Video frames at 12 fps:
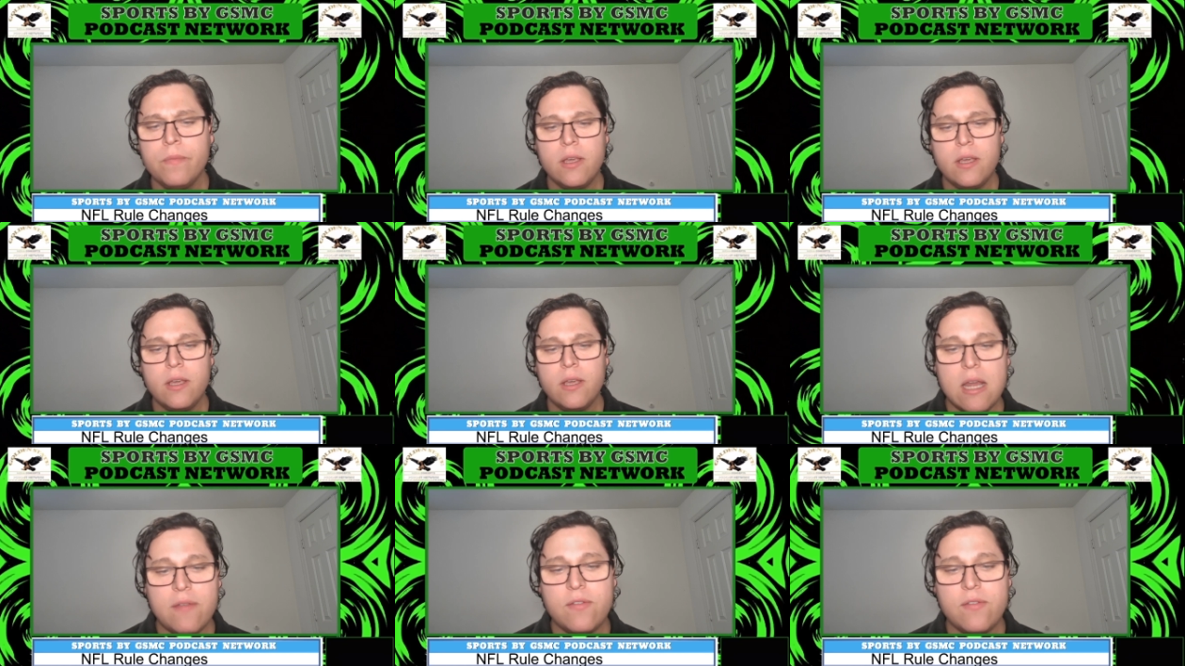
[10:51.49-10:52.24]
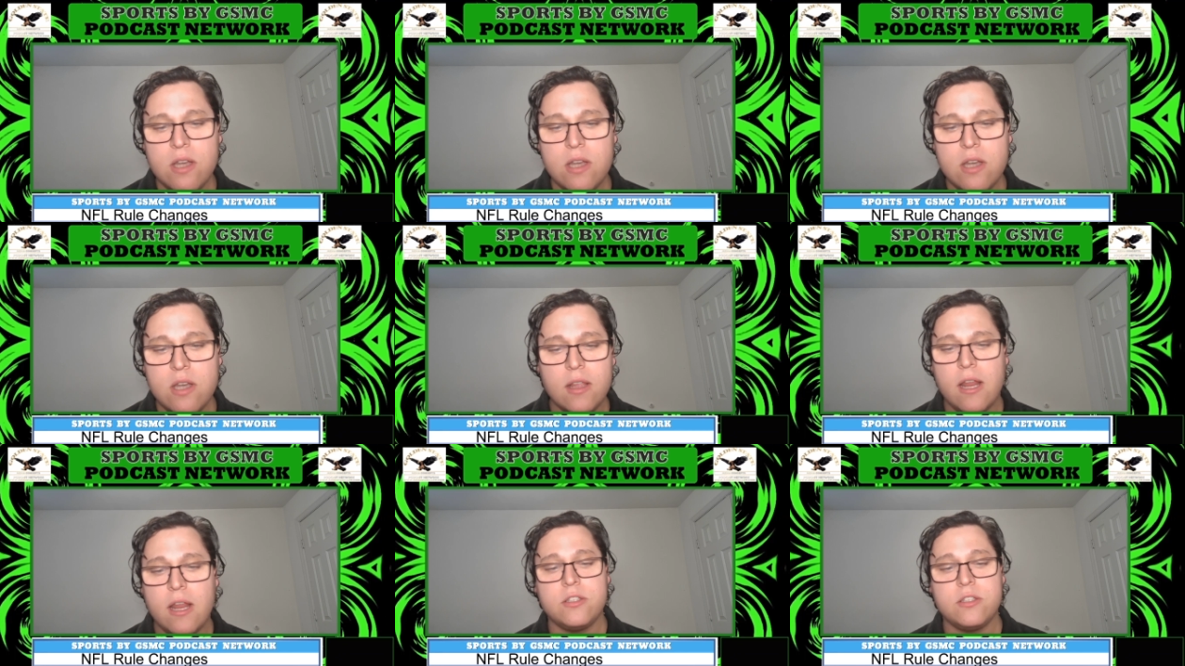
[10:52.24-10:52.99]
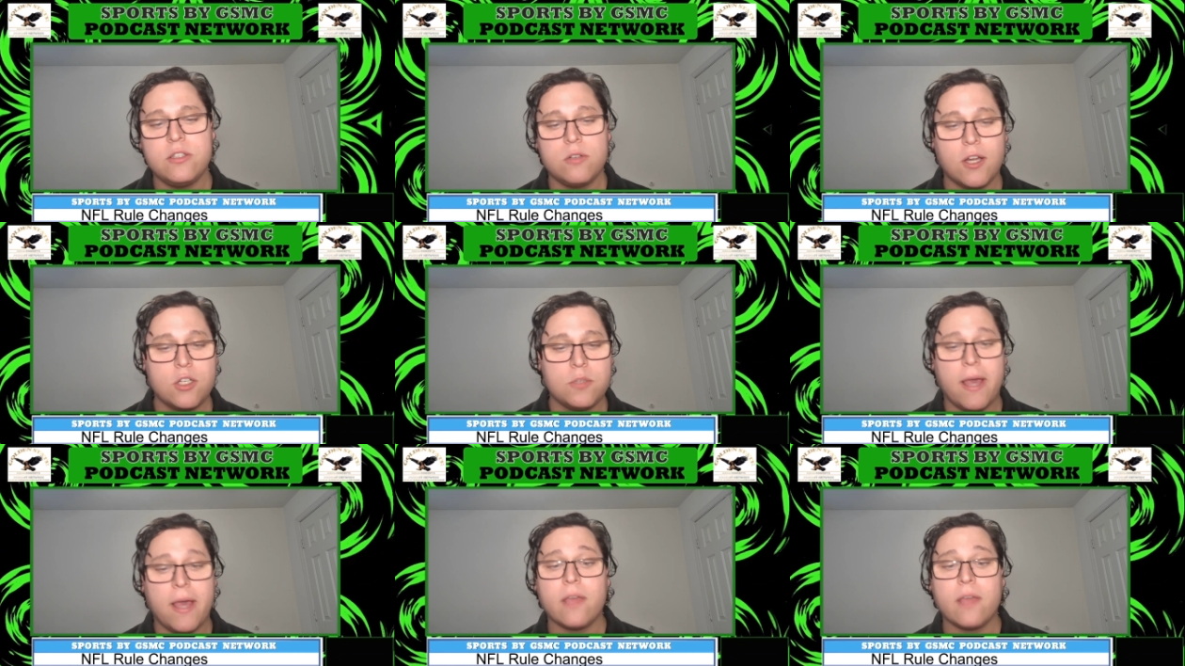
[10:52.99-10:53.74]
is that if it's not an end zone
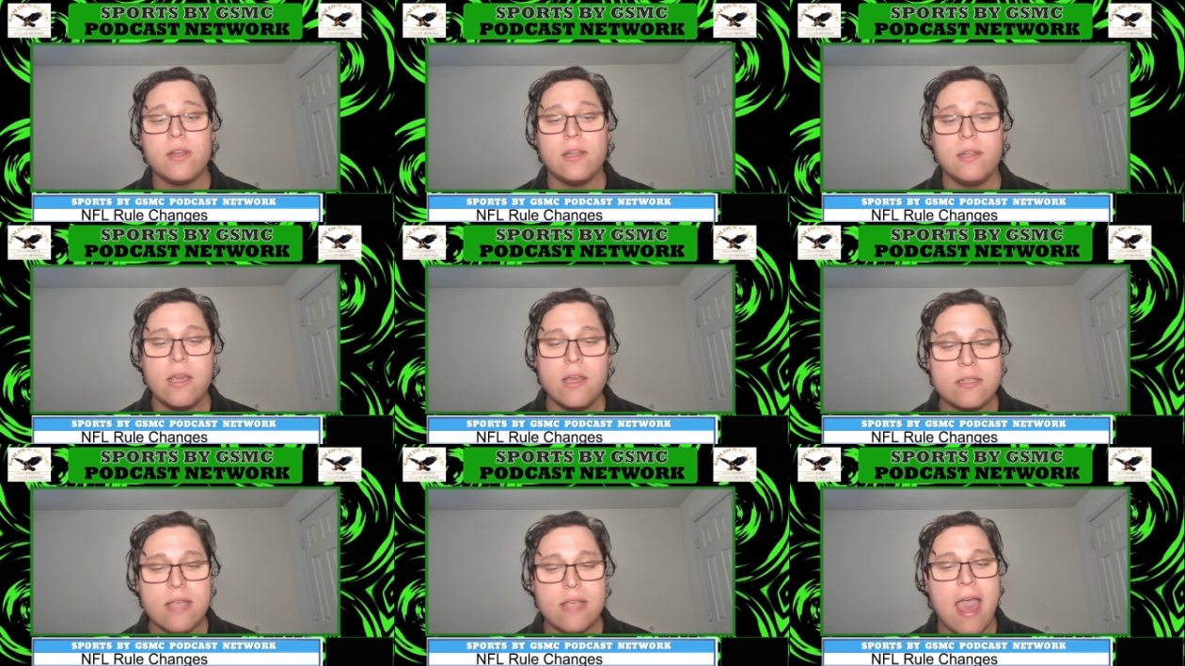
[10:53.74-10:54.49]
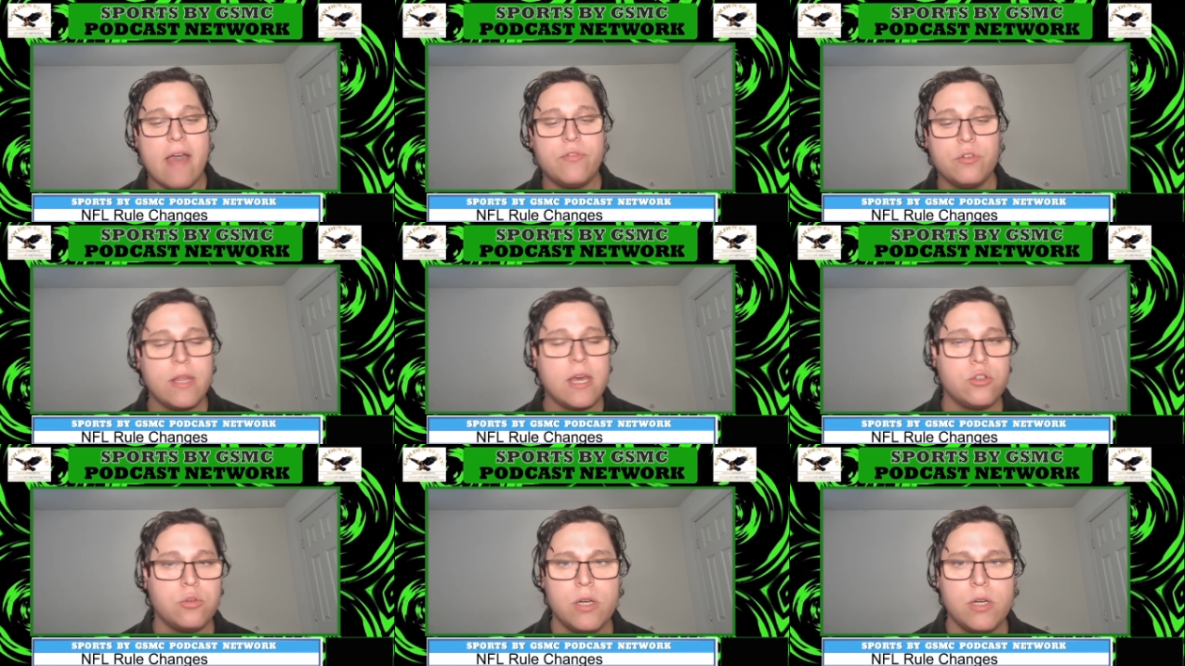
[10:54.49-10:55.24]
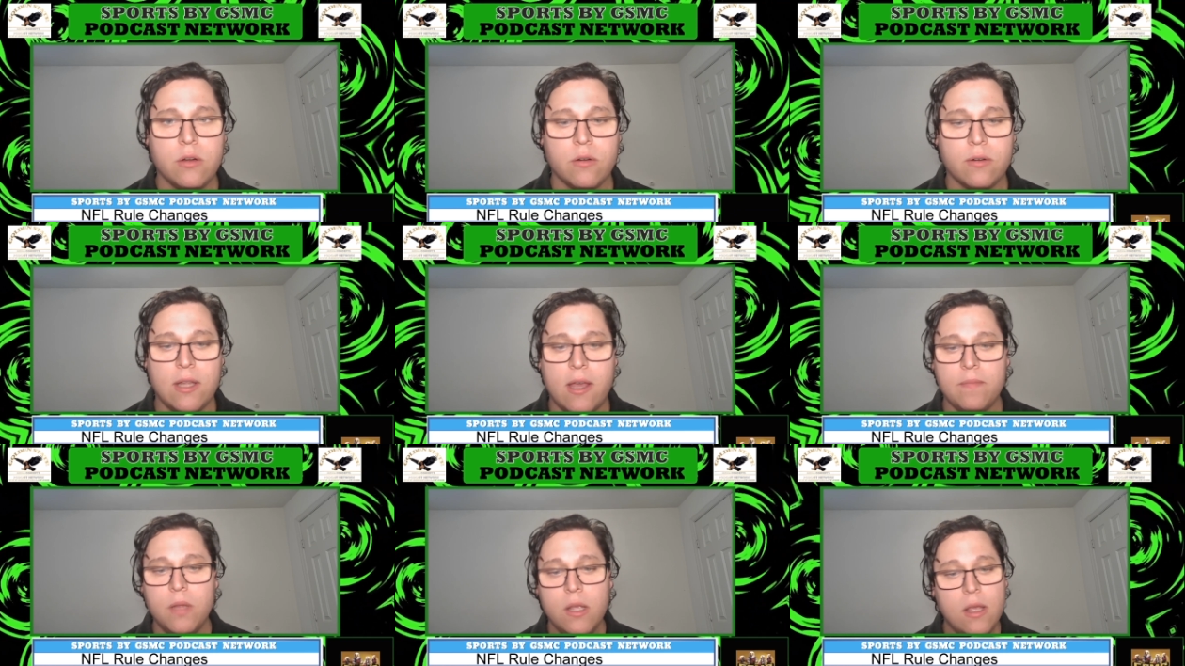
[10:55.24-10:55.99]
touchback, if it lands after that twenty yard
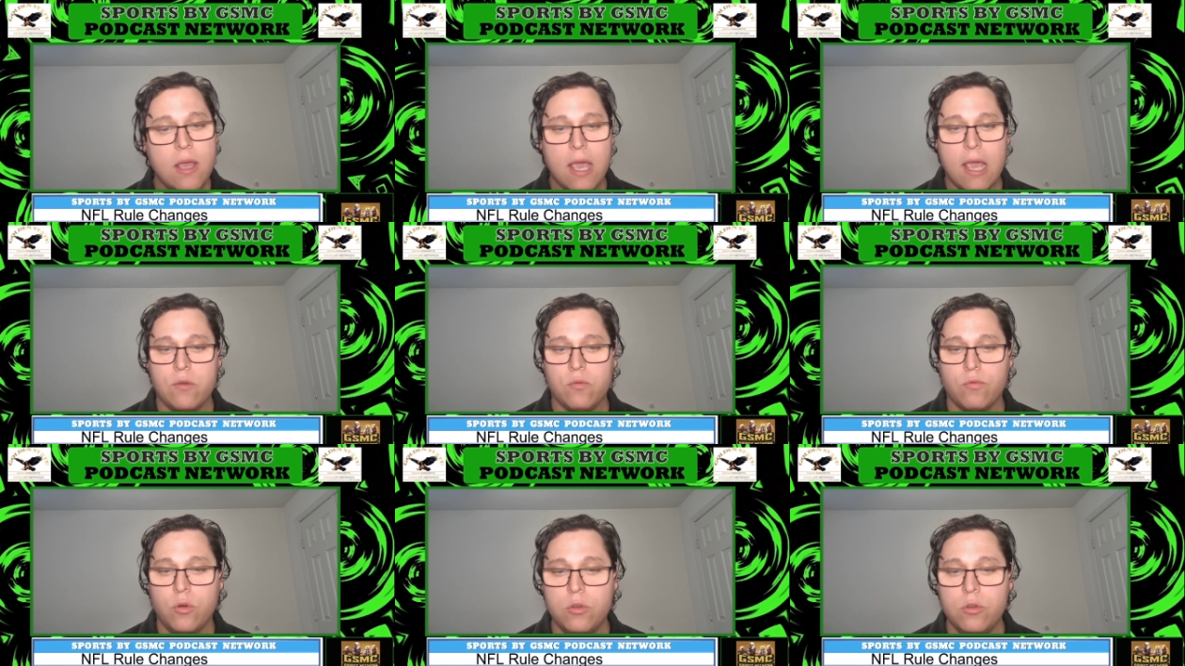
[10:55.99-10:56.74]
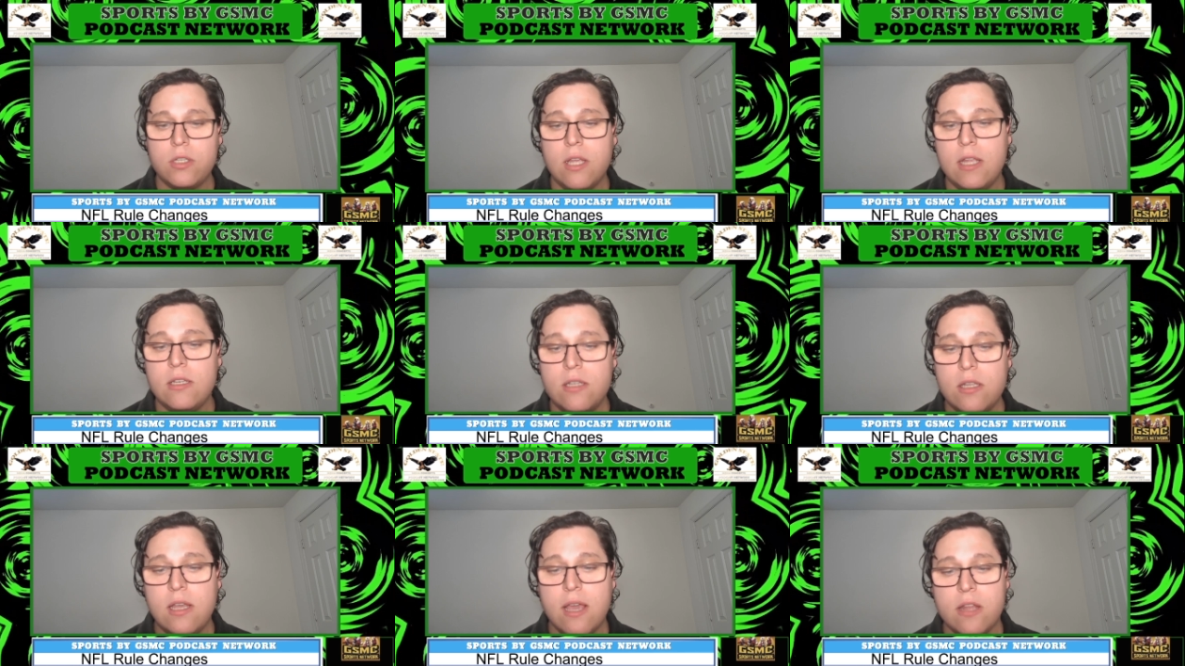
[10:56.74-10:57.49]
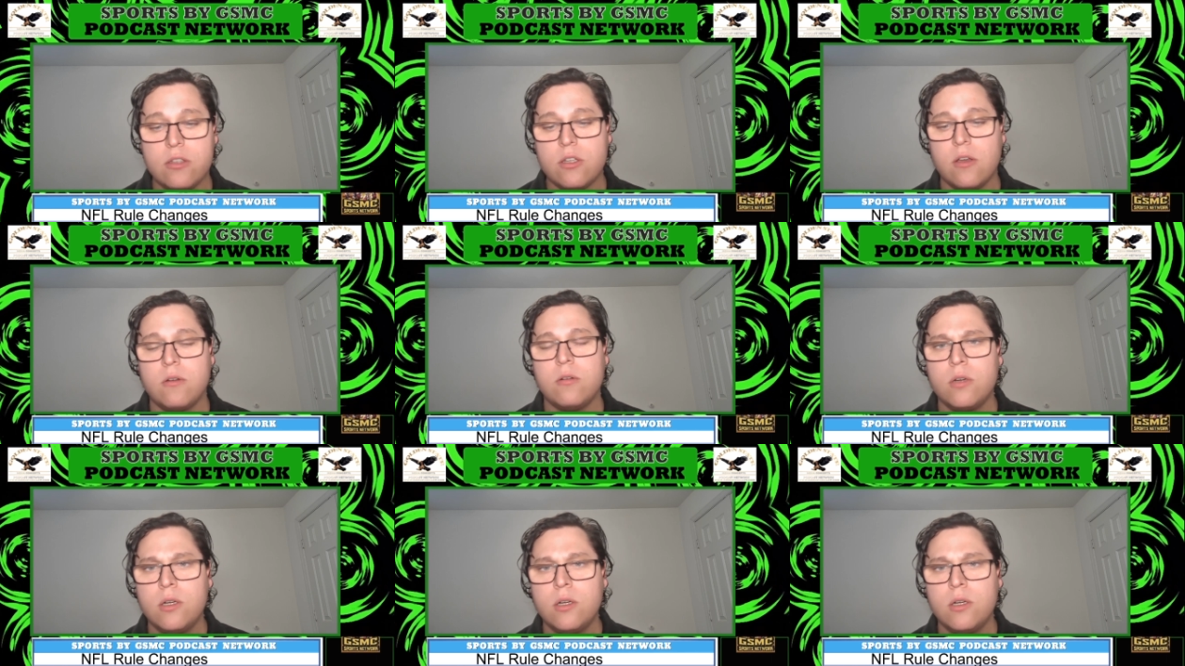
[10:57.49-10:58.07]
line and rolls into the end zone,